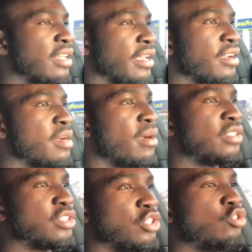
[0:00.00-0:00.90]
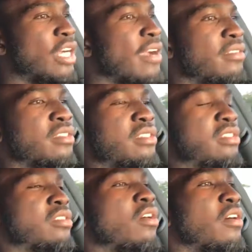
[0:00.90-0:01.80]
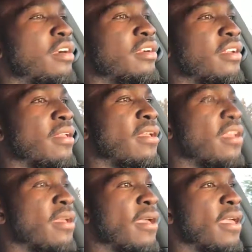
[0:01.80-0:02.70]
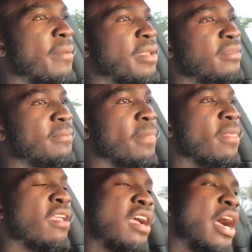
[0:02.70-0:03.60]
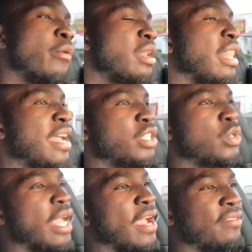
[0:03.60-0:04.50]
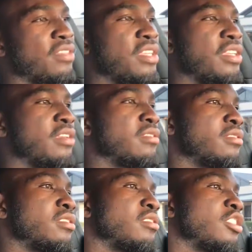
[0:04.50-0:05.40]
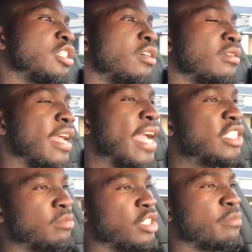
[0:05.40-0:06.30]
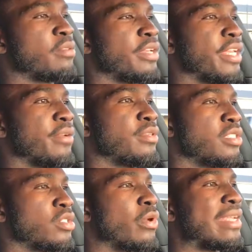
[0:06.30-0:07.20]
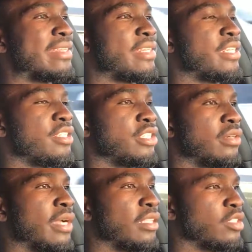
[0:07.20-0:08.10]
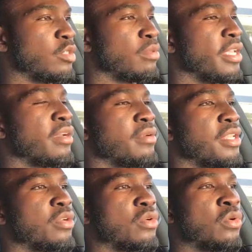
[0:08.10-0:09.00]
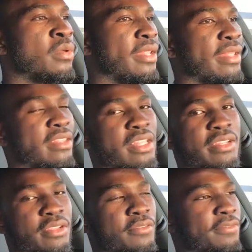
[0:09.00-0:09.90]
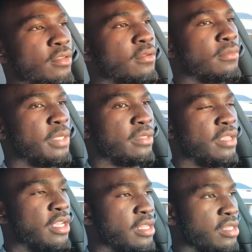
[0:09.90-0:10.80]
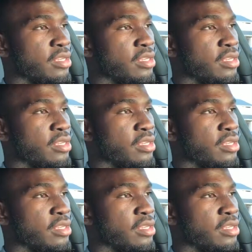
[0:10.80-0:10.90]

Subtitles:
all I care about is just driving this car. I mean, I would like to have the, you know, heads-up display, which is quite neat. You know, heads-up display are really cool. Like, the idea feel, I mean,